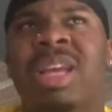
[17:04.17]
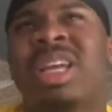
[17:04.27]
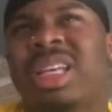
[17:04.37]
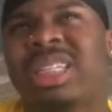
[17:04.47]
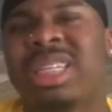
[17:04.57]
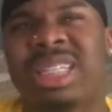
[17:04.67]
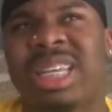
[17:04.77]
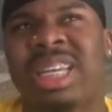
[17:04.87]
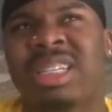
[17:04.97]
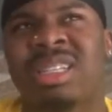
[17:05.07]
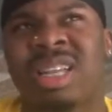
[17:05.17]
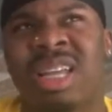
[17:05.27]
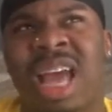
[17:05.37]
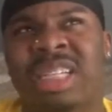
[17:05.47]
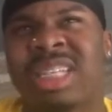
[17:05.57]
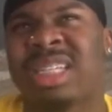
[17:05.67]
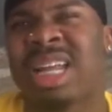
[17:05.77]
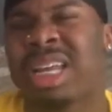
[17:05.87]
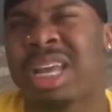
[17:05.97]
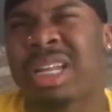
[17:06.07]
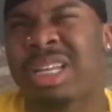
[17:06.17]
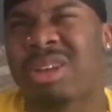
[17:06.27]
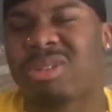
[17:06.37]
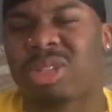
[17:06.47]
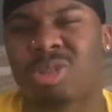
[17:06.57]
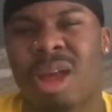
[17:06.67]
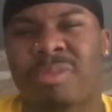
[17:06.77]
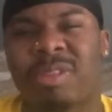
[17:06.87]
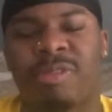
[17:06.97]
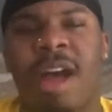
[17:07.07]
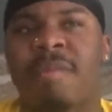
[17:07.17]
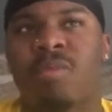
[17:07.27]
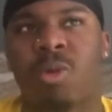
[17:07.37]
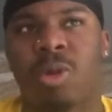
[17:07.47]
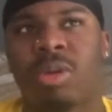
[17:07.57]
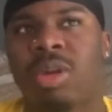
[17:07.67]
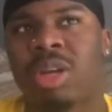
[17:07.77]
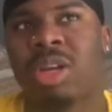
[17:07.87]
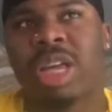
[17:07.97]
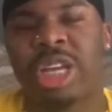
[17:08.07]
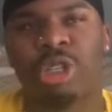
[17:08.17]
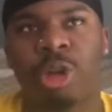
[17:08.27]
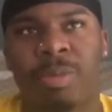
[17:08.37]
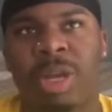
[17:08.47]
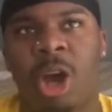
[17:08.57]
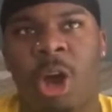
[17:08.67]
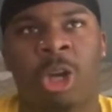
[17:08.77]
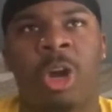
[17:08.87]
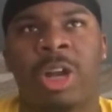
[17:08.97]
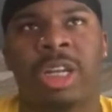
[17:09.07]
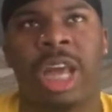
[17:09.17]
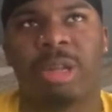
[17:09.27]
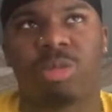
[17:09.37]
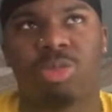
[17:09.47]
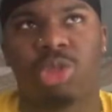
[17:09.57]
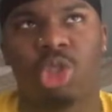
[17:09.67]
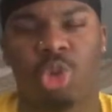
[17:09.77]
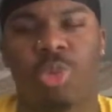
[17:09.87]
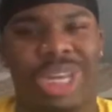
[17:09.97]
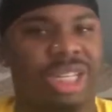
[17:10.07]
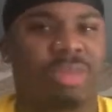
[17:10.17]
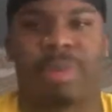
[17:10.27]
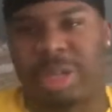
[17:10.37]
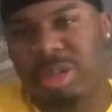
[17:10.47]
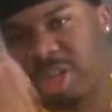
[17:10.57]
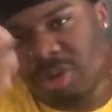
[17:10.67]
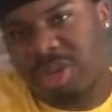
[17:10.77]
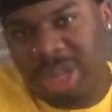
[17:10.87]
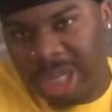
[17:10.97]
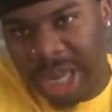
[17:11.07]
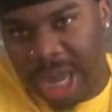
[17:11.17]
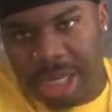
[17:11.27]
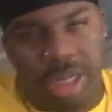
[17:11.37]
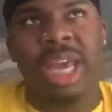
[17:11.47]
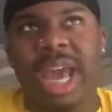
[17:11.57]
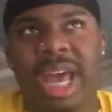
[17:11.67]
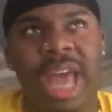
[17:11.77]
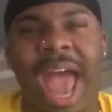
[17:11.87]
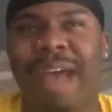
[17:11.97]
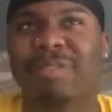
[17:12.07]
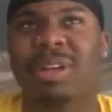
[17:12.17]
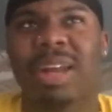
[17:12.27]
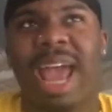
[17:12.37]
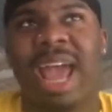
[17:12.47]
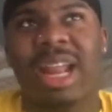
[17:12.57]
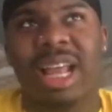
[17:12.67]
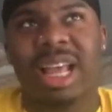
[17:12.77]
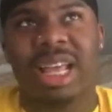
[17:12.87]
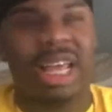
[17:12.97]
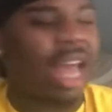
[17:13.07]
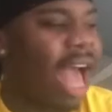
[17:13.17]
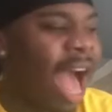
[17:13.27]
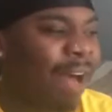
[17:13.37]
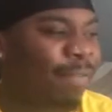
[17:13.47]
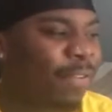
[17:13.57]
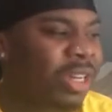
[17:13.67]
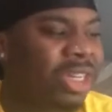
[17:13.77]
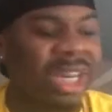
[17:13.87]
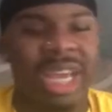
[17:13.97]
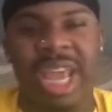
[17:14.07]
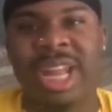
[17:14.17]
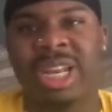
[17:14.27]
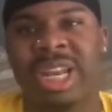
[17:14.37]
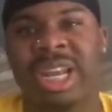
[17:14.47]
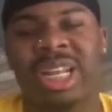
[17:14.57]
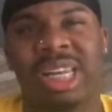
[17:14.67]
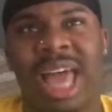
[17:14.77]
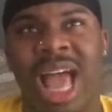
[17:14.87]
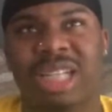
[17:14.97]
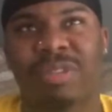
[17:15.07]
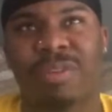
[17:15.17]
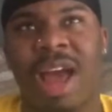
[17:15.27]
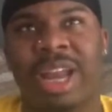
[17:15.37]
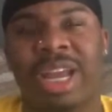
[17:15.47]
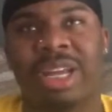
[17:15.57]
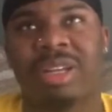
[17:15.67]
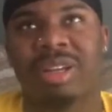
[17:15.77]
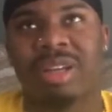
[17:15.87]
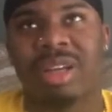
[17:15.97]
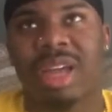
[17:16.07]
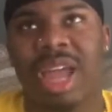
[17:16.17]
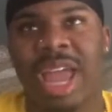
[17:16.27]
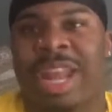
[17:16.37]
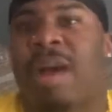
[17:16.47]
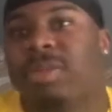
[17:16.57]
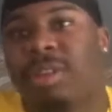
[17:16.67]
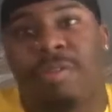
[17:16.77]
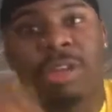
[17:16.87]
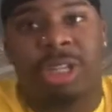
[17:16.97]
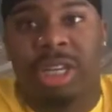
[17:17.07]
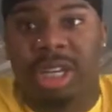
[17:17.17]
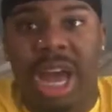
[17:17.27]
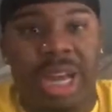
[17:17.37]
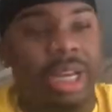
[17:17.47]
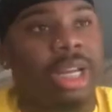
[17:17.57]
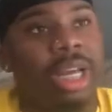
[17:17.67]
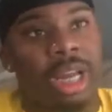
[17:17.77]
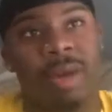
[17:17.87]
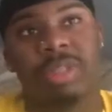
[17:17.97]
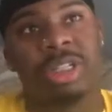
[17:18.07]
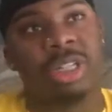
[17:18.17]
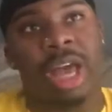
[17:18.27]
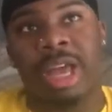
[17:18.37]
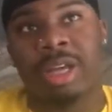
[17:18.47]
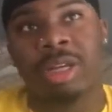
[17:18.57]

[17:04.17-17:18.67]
Since I did, you know, subscribe to 5 more, it should be all gone in like 2 weeks. But you know, you get the idea. Yeah. After that, I officially ended it last Friday, and I was officially done. And I was just like,